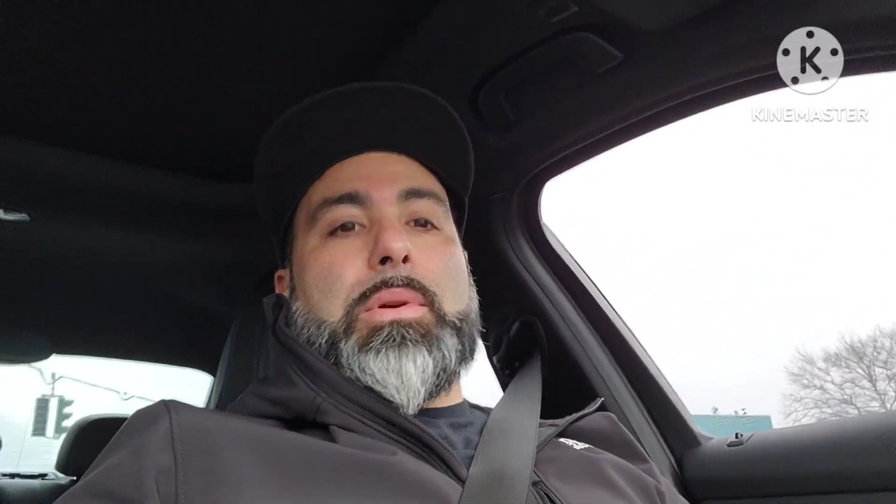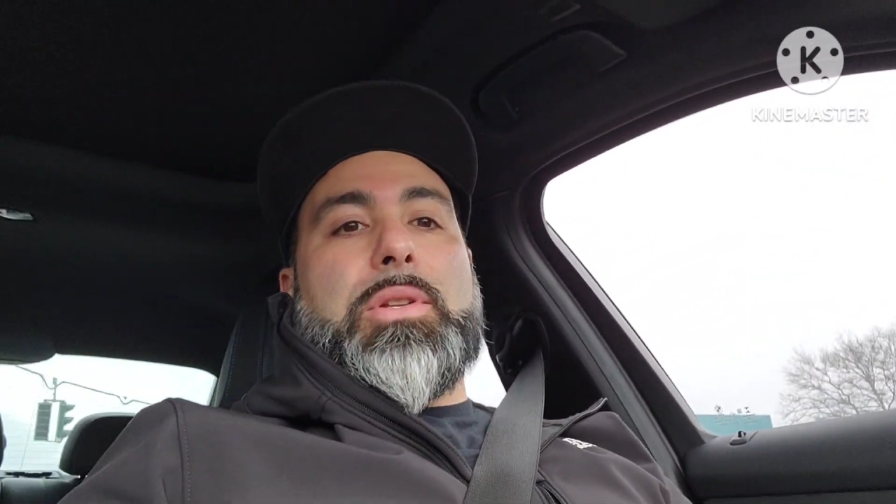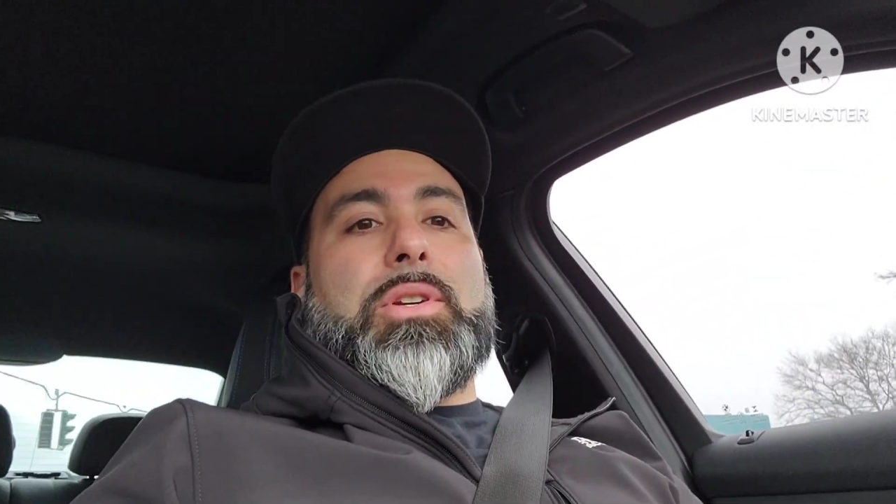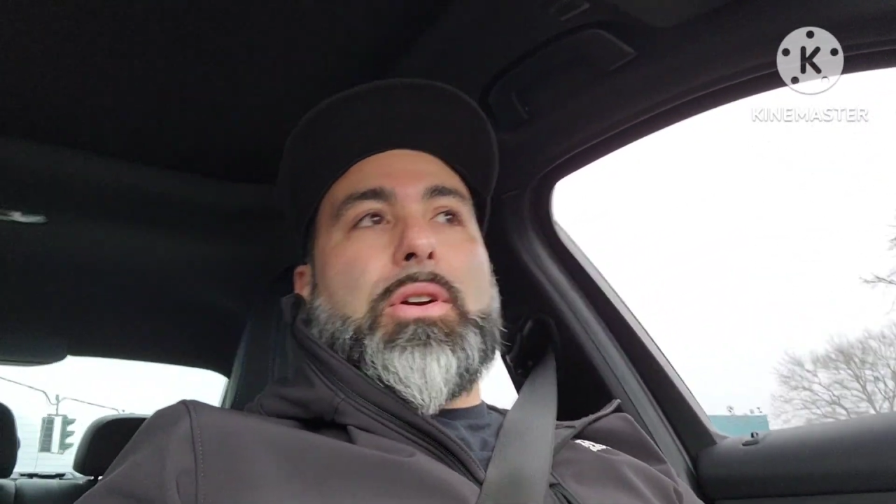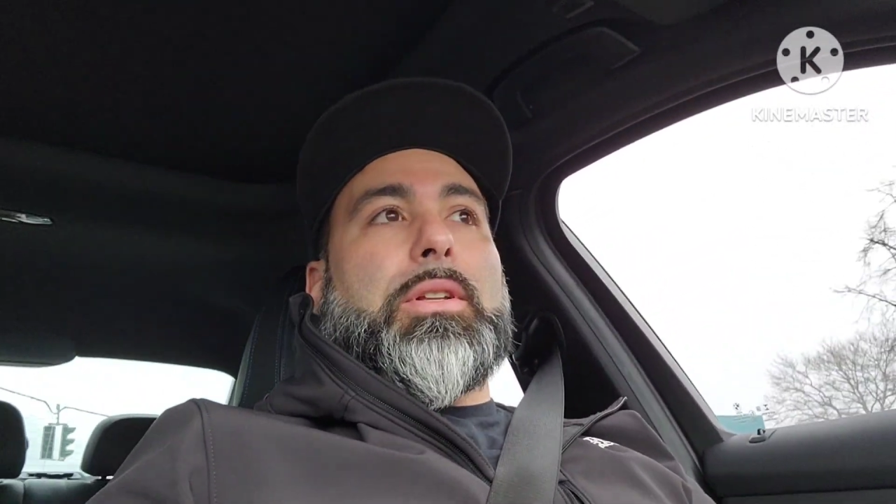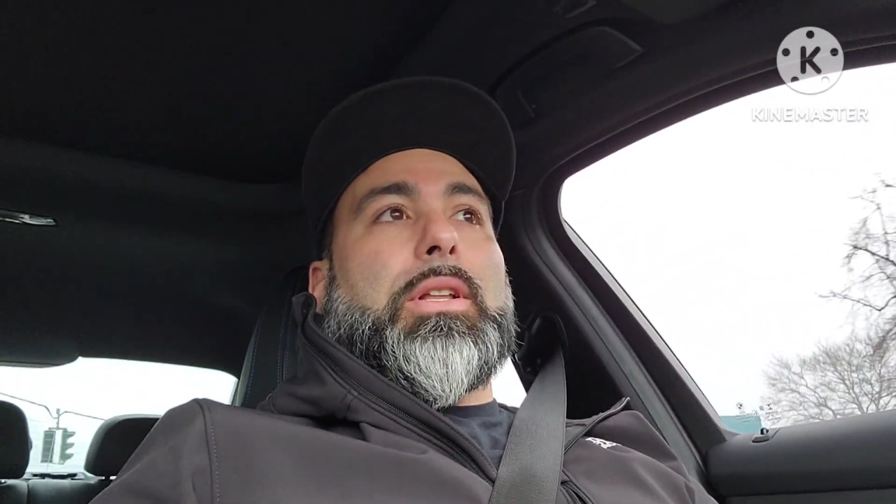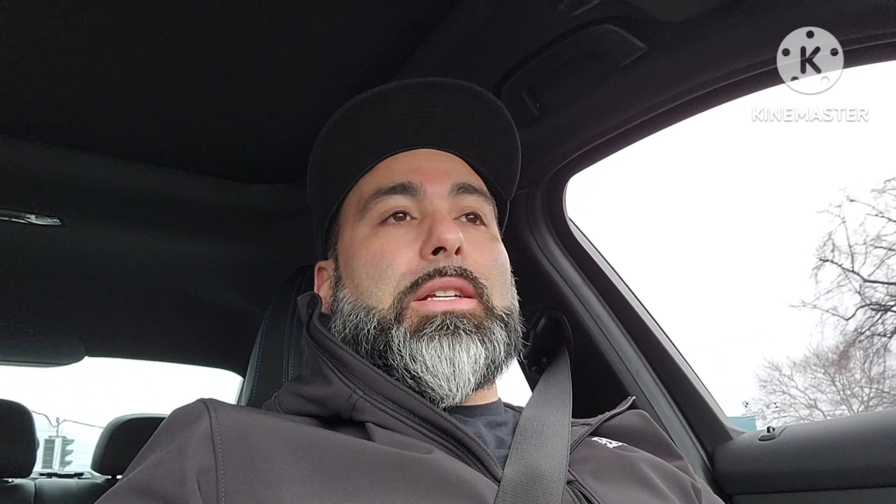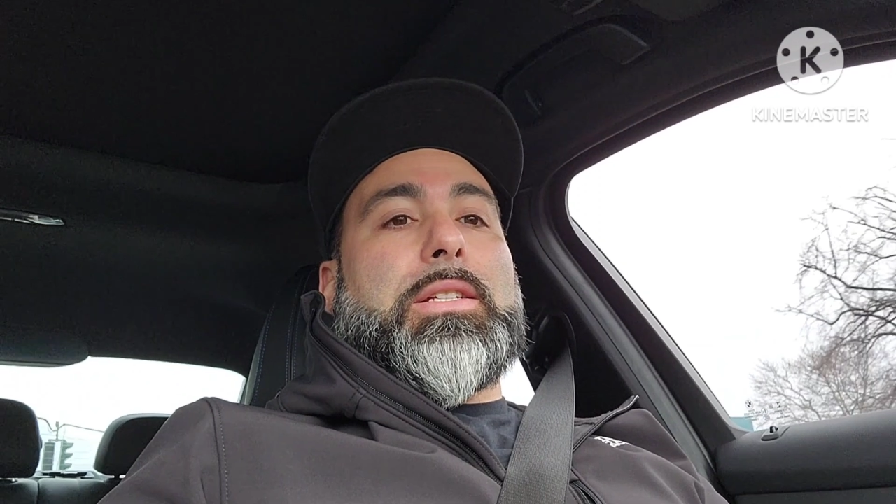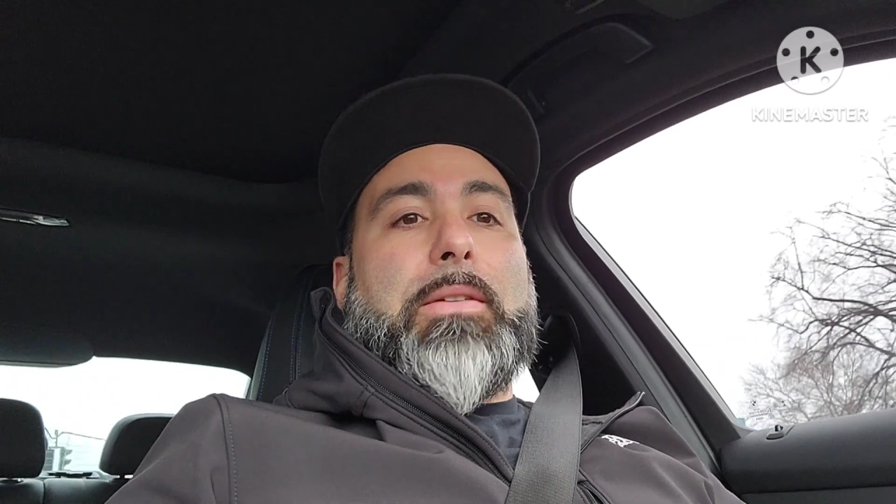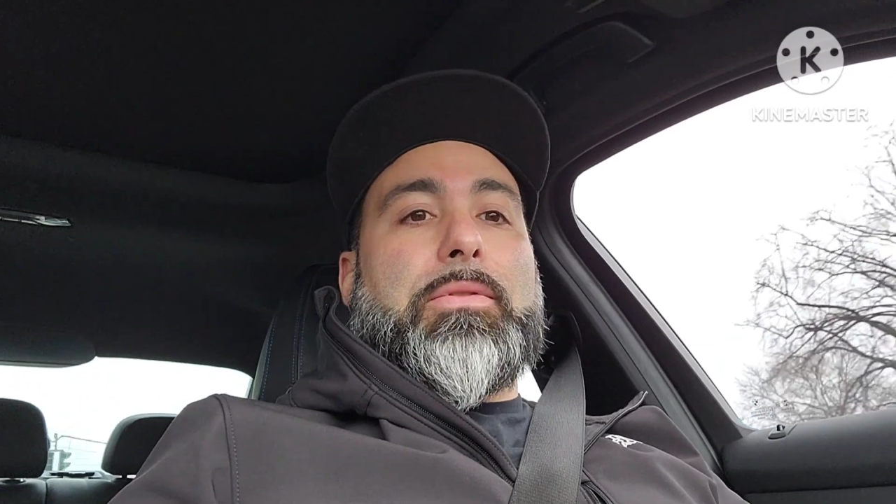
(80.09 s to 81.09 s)
concerned
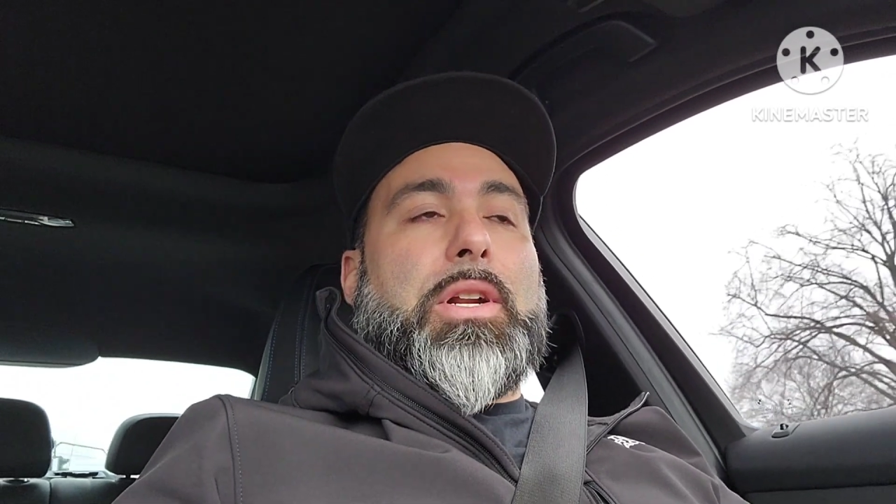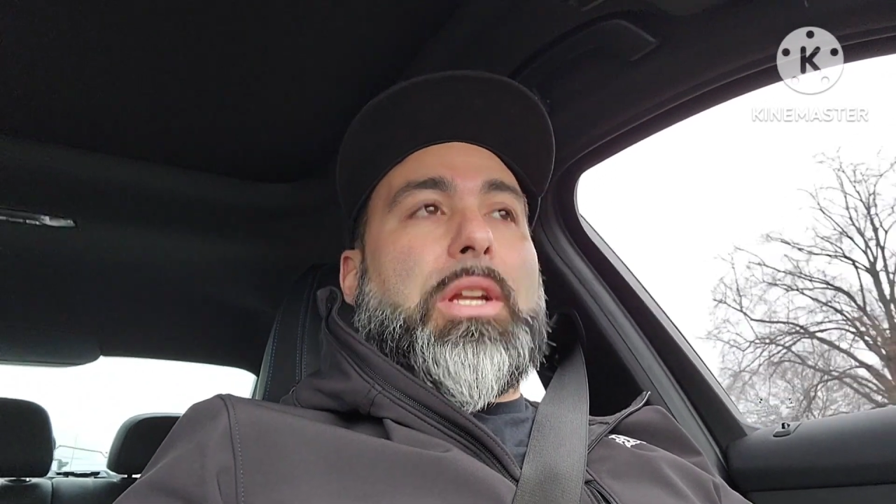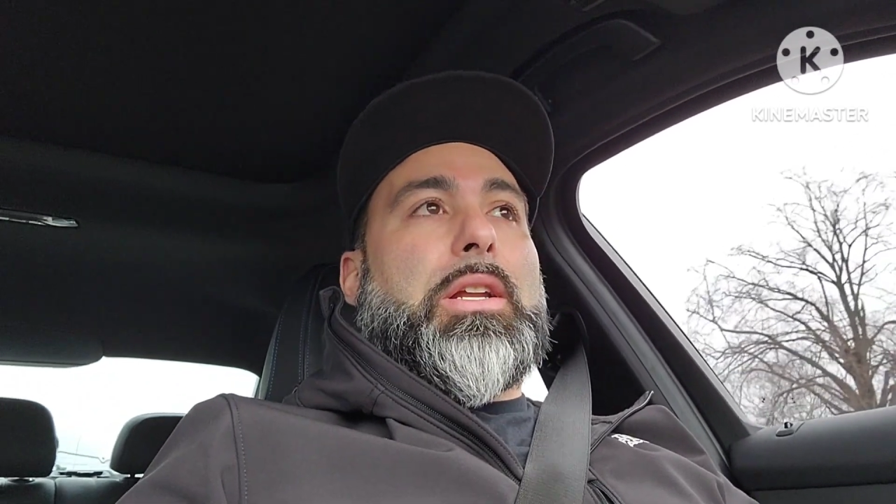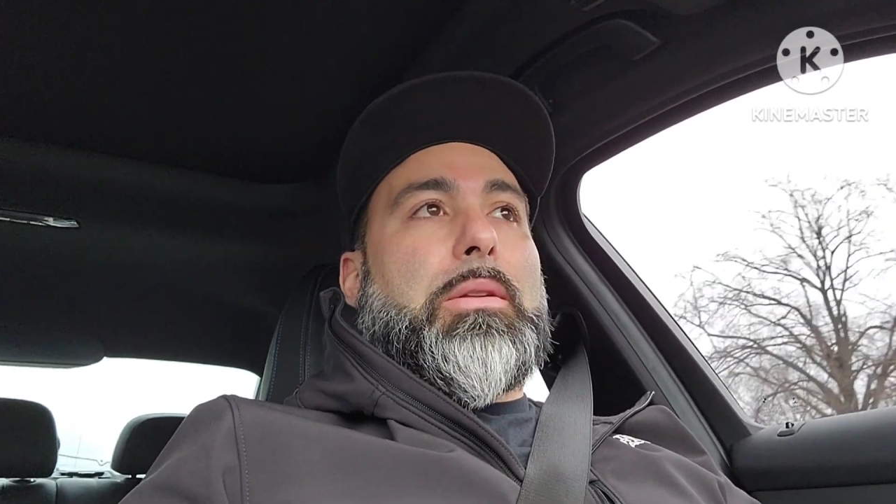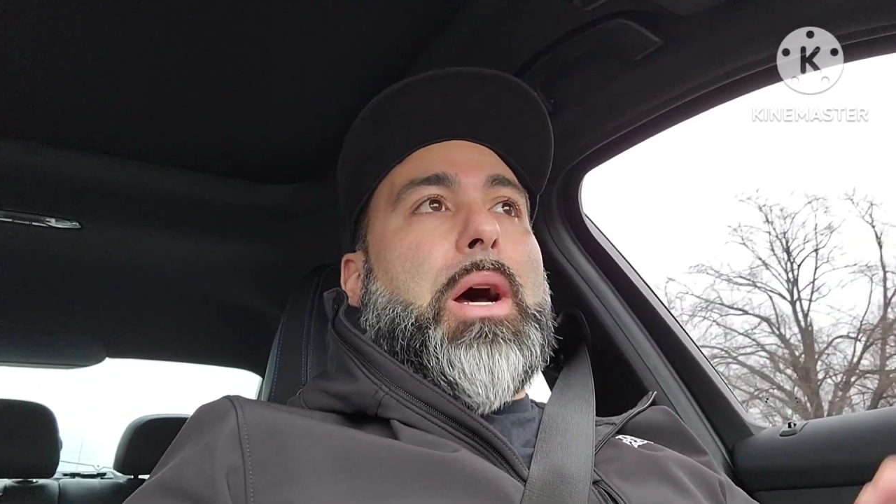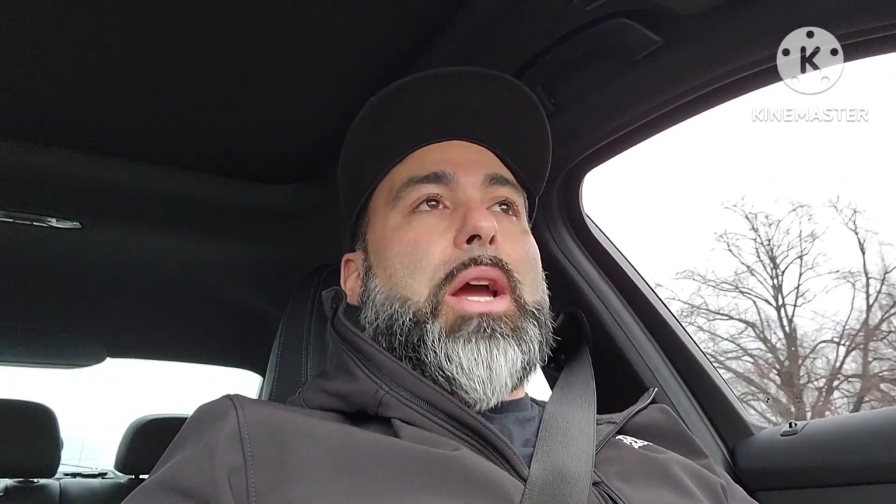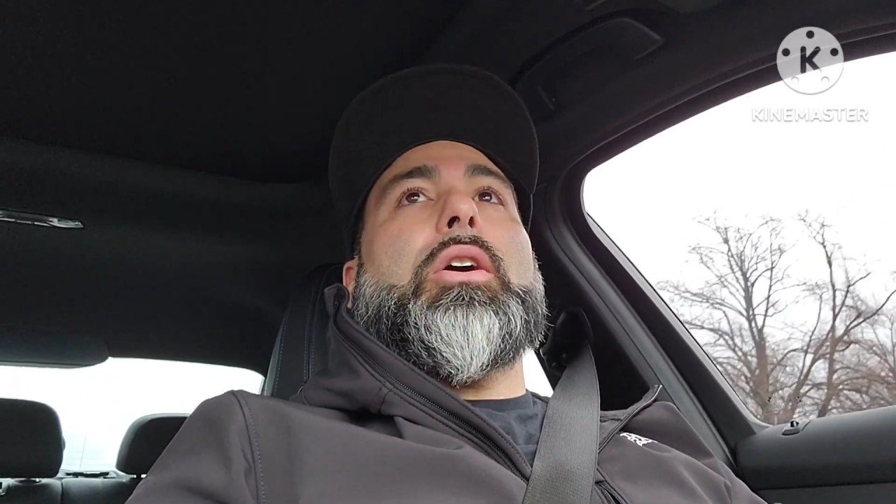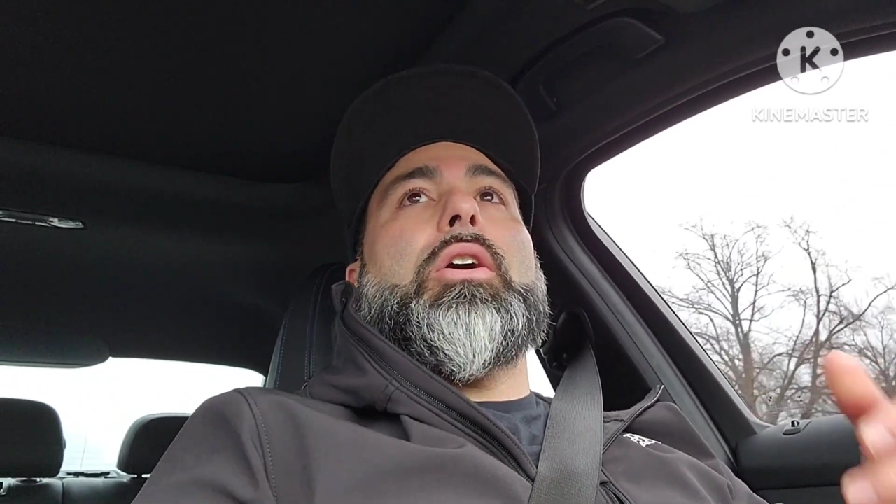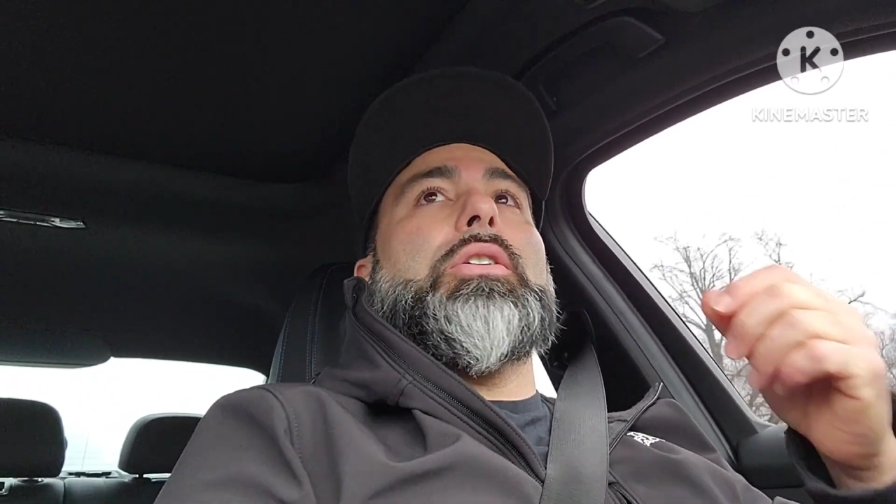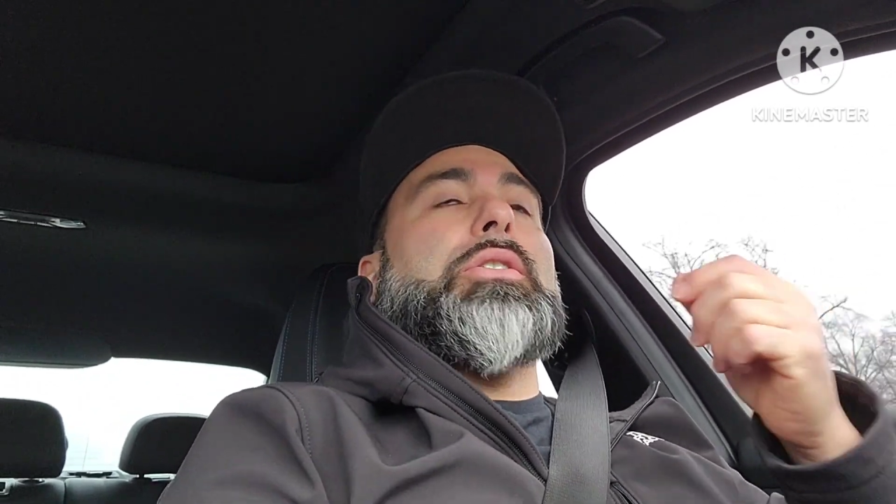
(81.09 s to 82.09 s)
unless I've done it in my
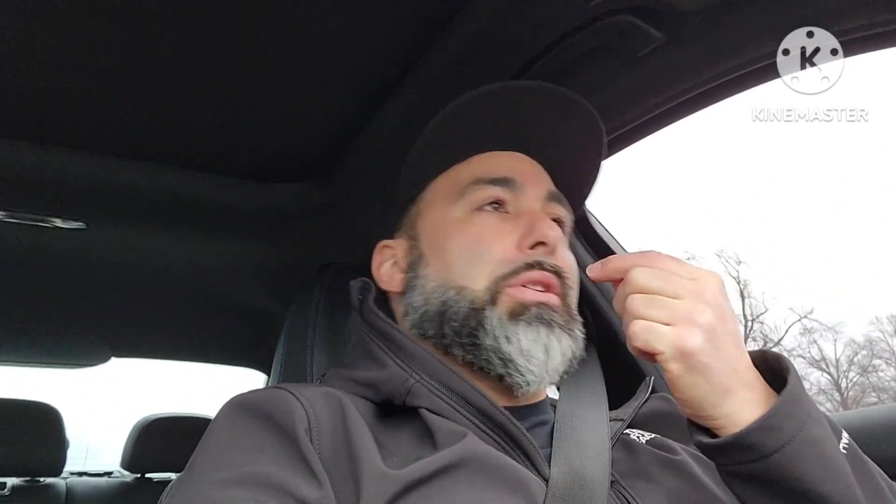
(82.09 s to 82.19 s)
car.